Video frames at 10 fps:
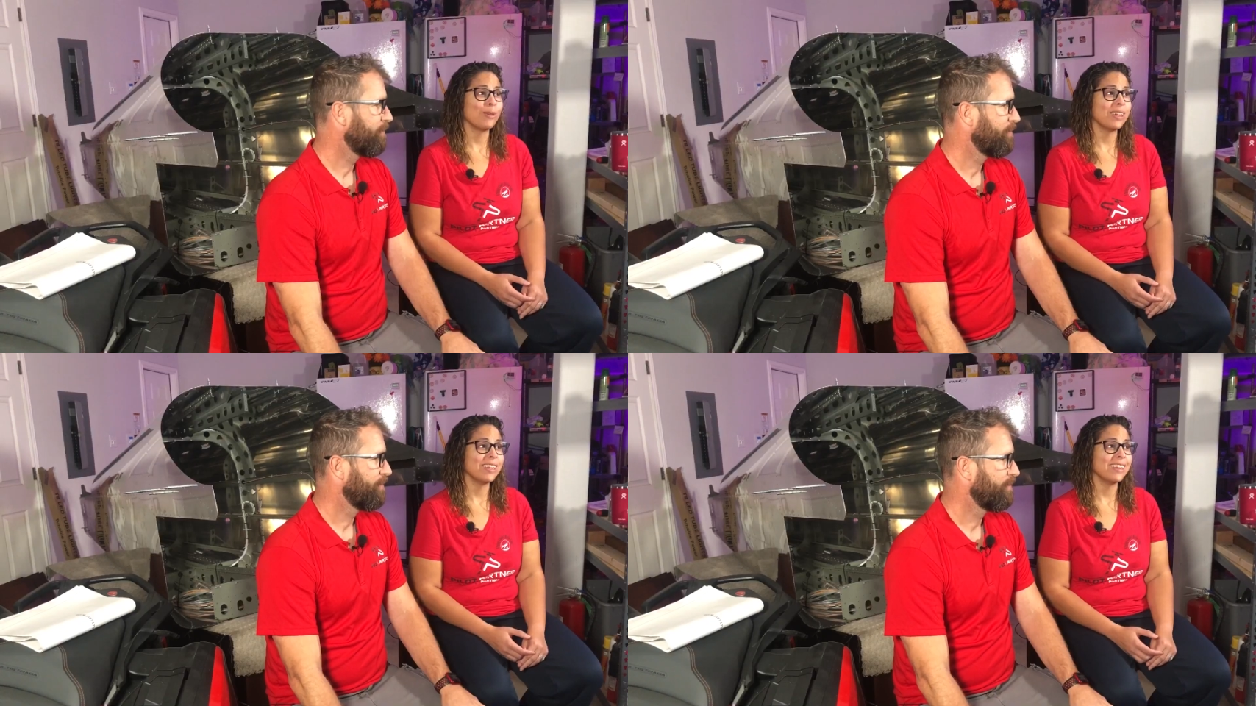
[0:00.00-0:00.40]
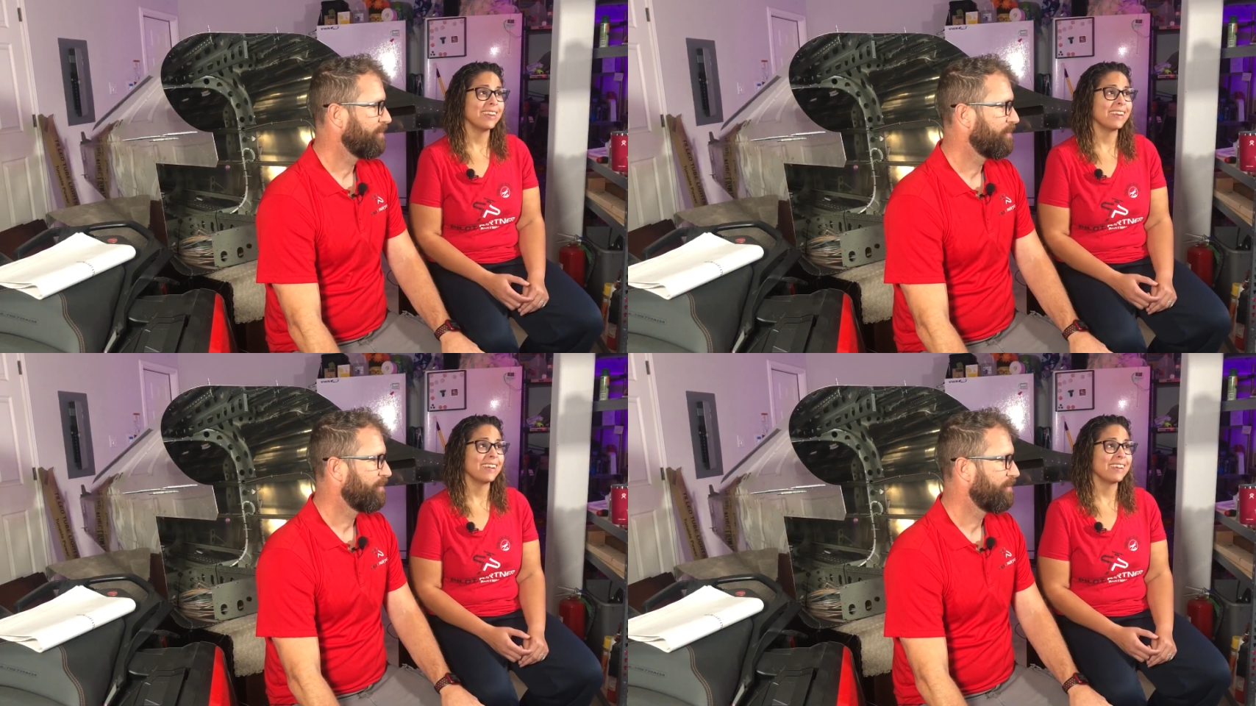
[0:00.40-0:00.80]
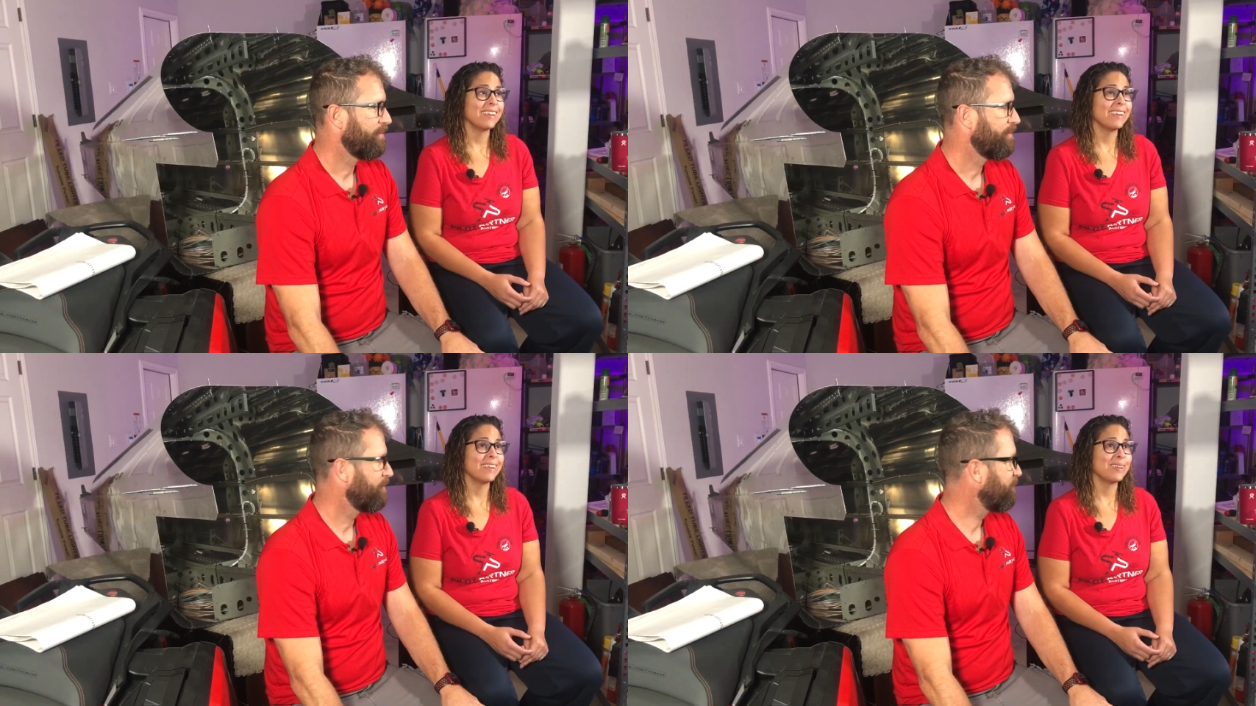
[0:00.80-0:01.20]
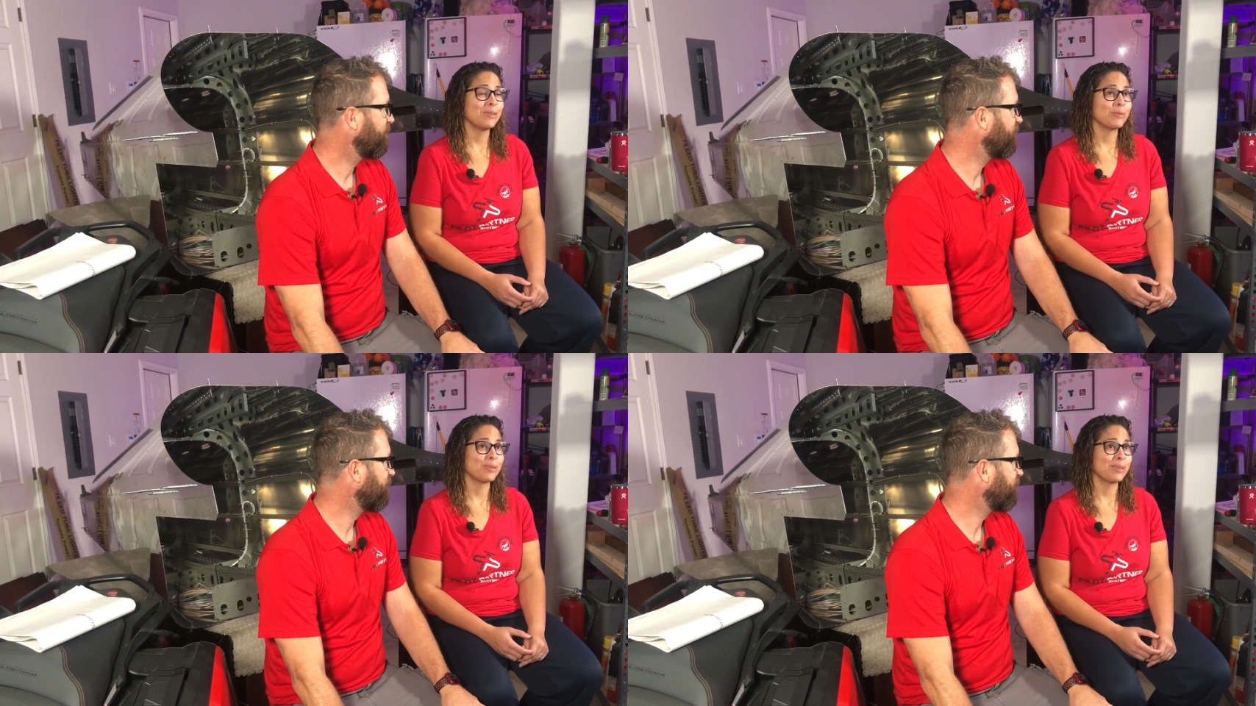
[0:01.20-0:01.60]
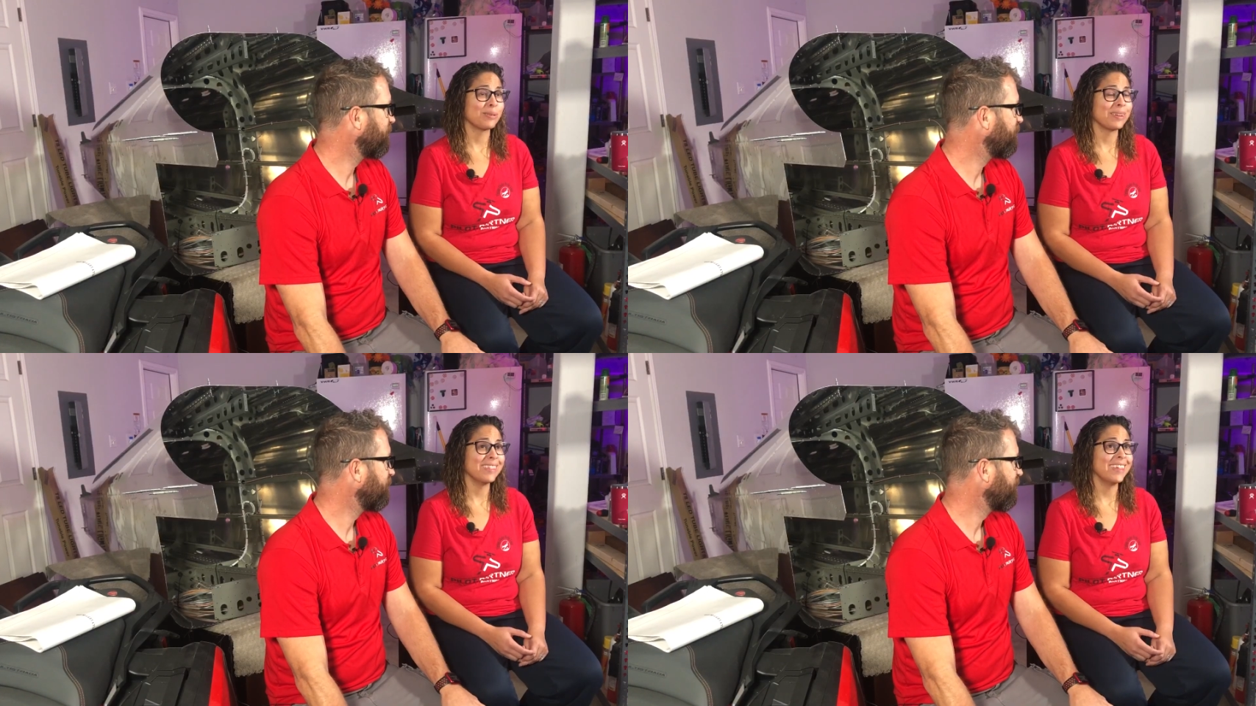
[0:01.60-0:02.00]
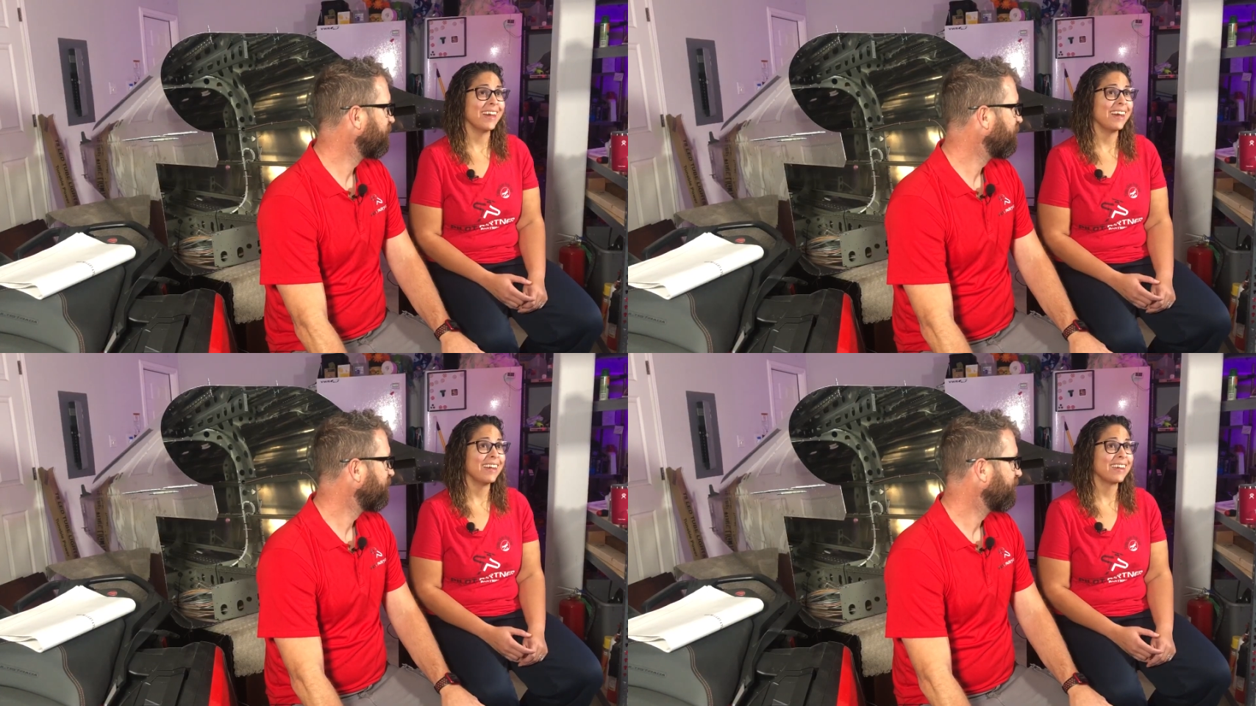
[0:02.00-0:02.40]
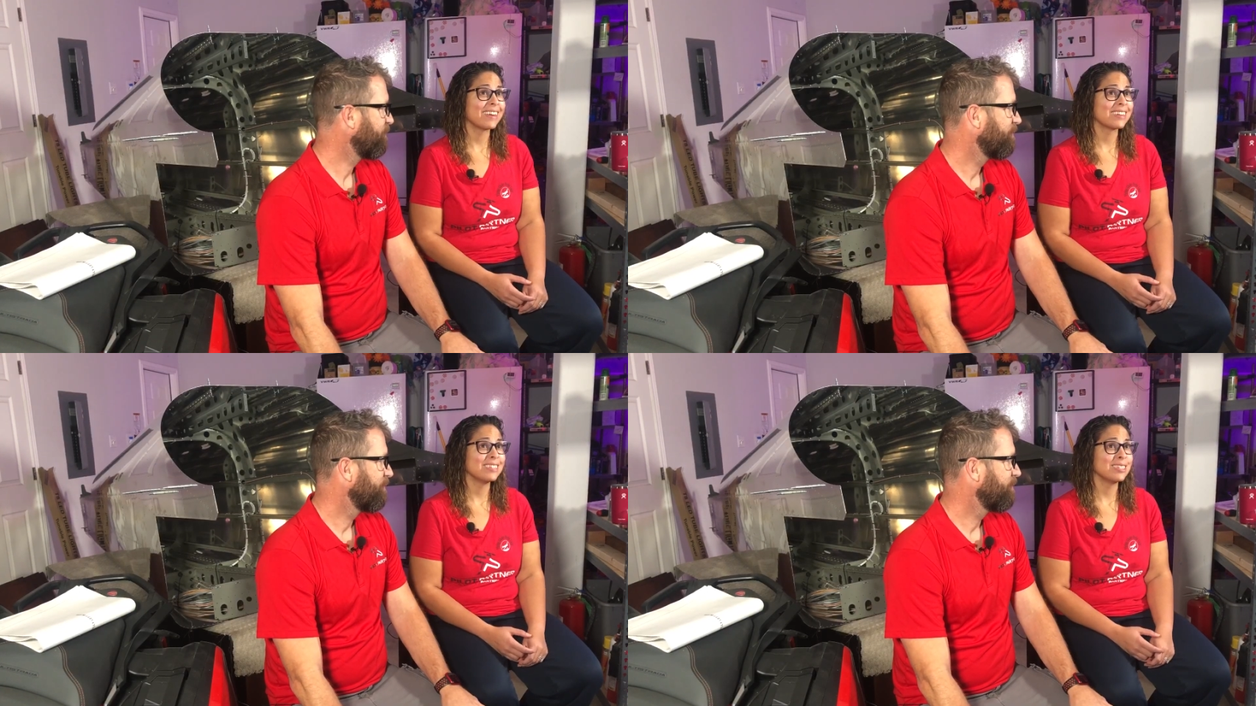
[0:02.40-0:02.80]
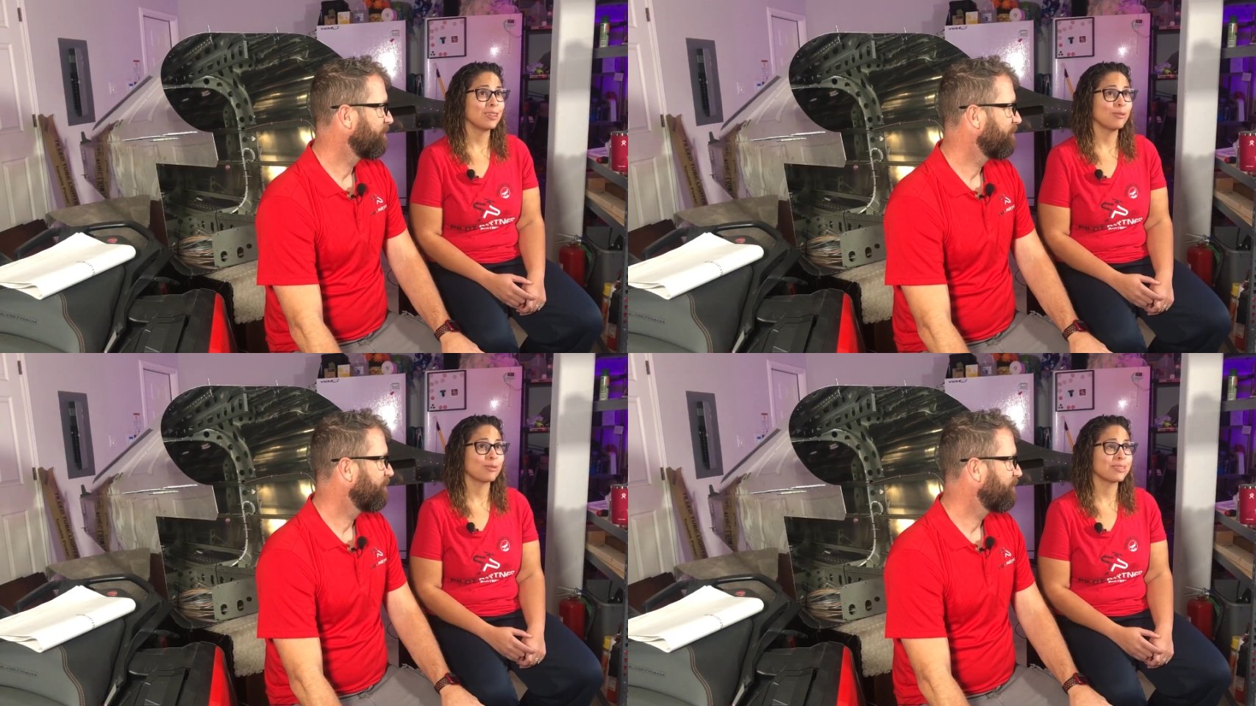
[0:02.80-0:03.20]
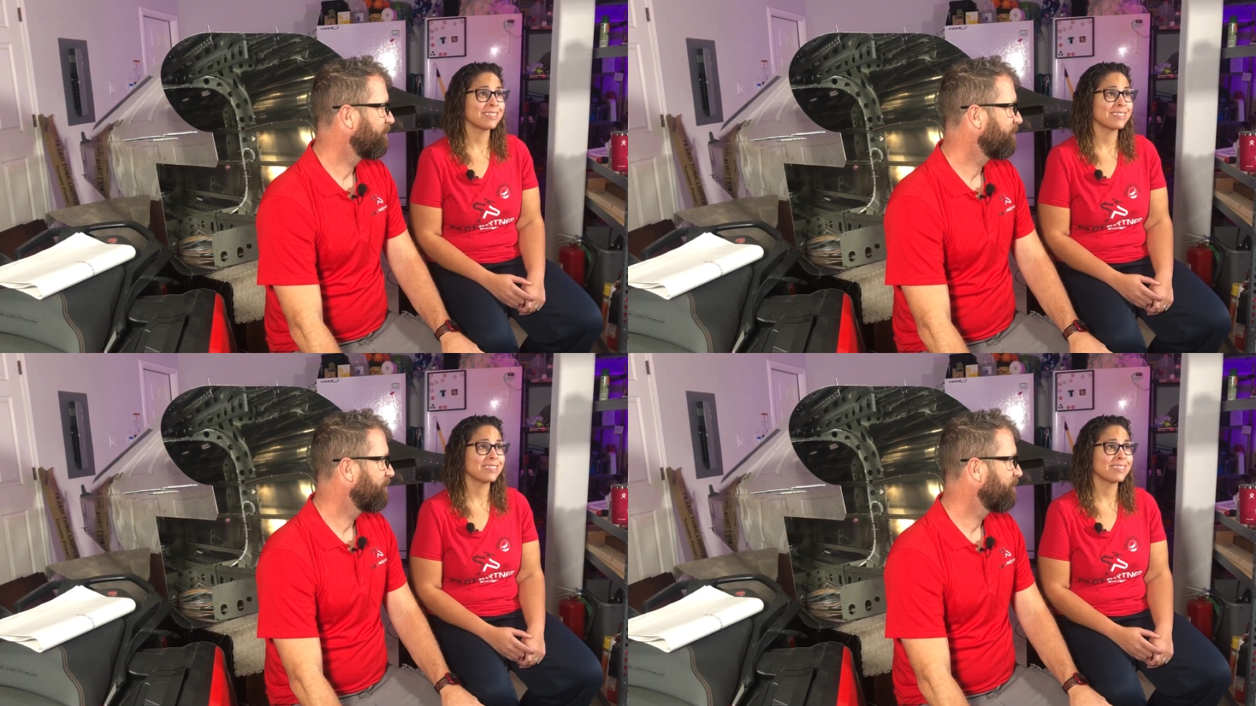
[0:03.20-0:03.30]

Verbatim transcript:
Speaker 1: when you were doing that because you were